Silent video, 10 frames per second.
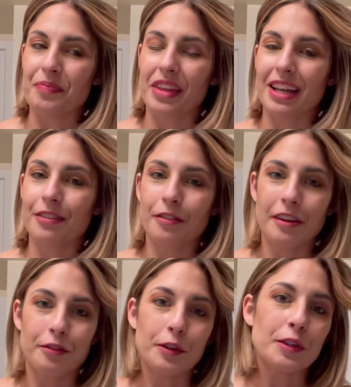
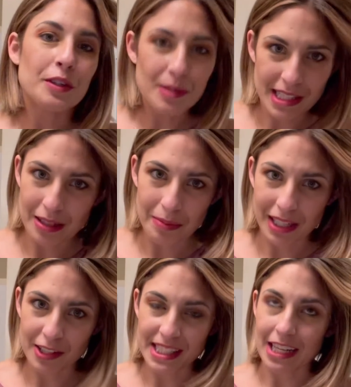If you're using a
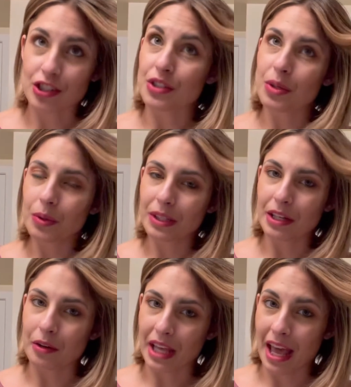bigger section, totally
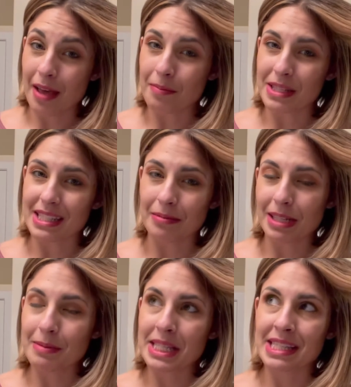okay, but
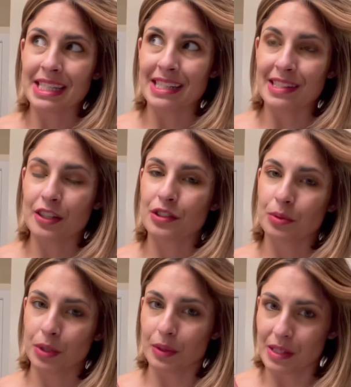sometimes it's easier to
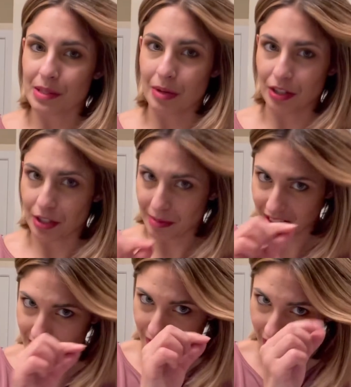work with smaller
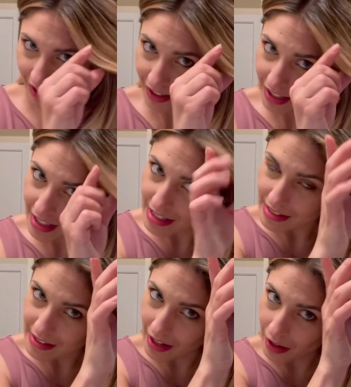amounts of hair.
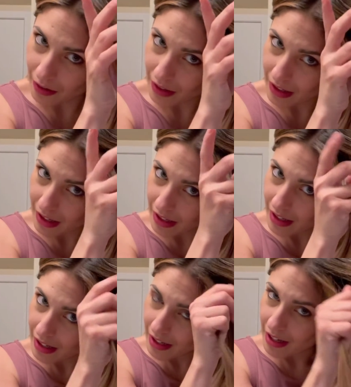So
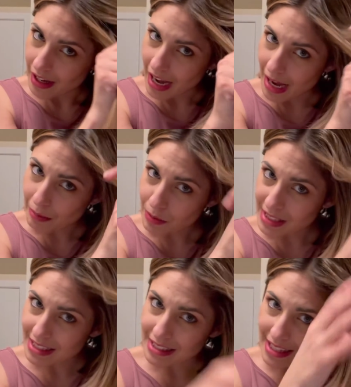I'm
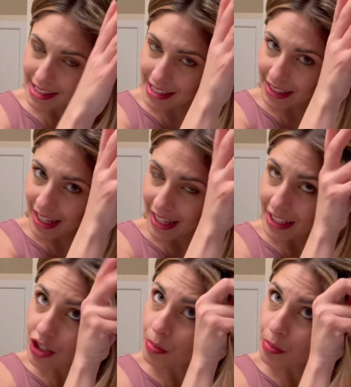going to designate each